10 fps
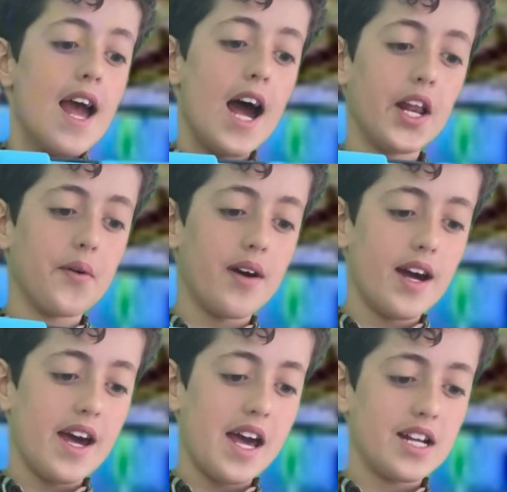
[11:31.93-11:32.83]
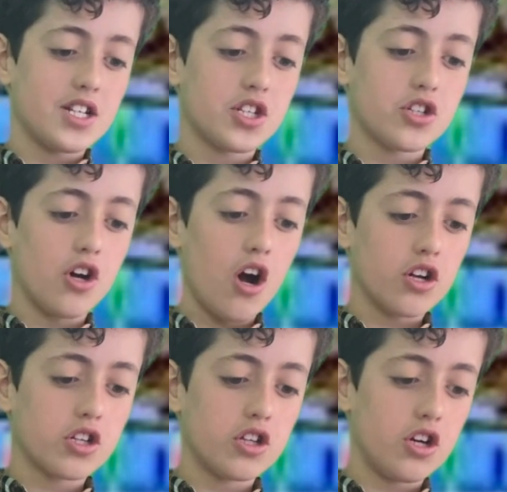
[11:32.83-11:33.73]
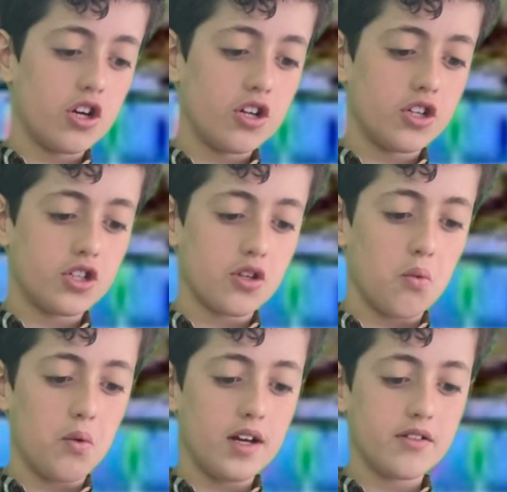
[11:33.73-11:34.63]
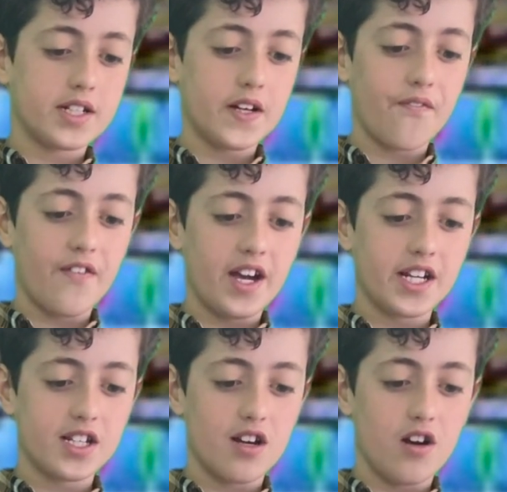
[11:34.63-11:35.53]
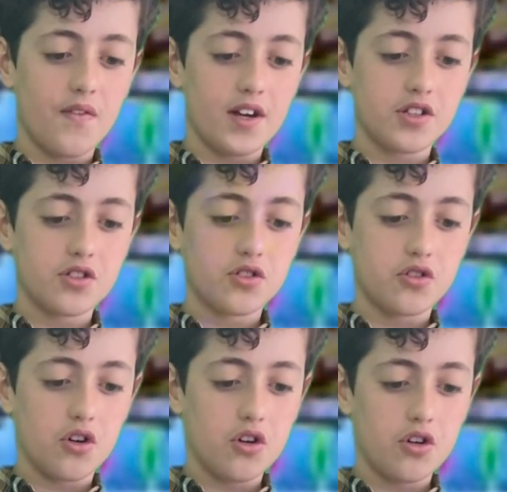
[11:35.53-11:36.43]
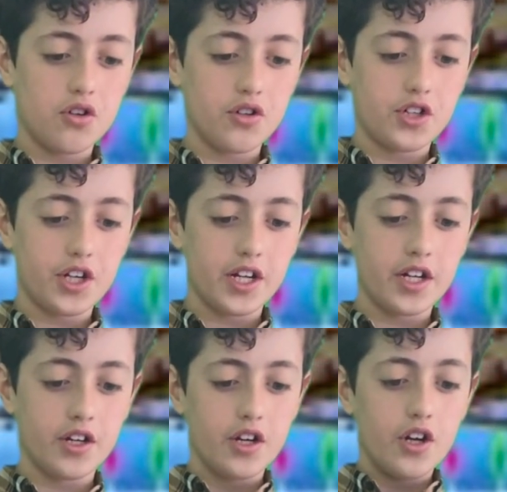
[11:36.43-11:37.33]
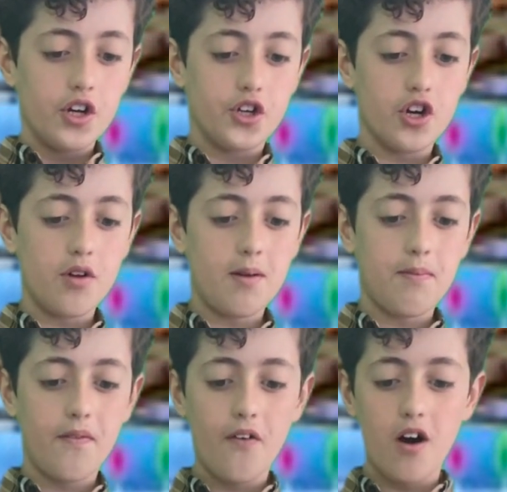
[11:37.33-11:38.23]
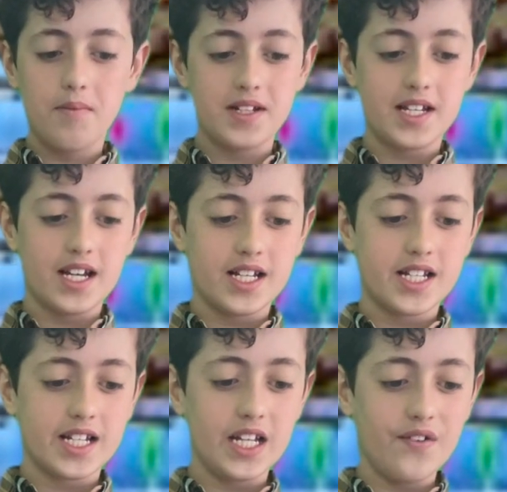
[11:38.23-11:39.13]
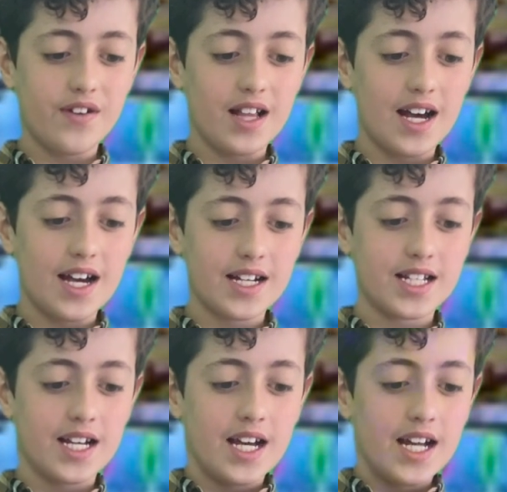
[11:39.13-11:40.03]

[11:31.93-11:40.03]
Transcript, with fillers: Anyway, Scotland's wilted face of a scorching German performance as Steve Clarke's